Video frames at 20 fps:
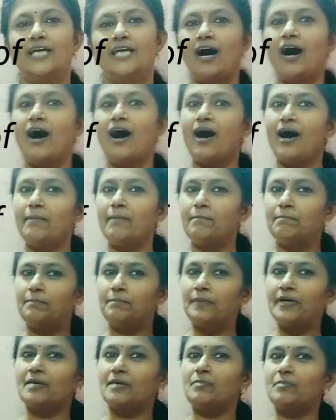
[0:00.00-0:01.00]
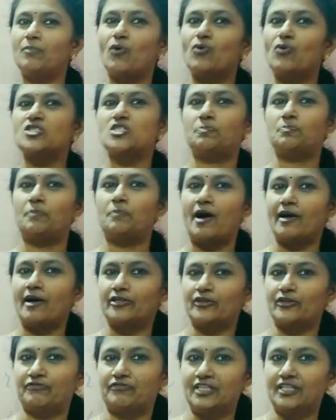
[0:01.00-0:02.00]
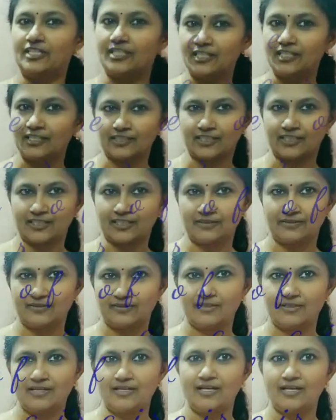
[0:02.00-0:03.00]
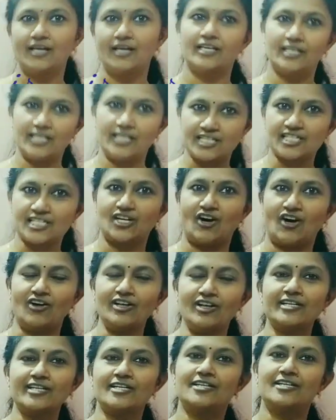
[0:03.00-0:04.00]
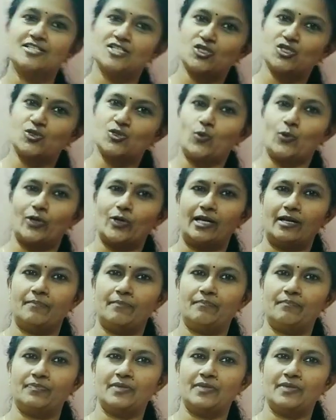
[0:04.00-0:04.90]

The uppermost part of the earth is called soil.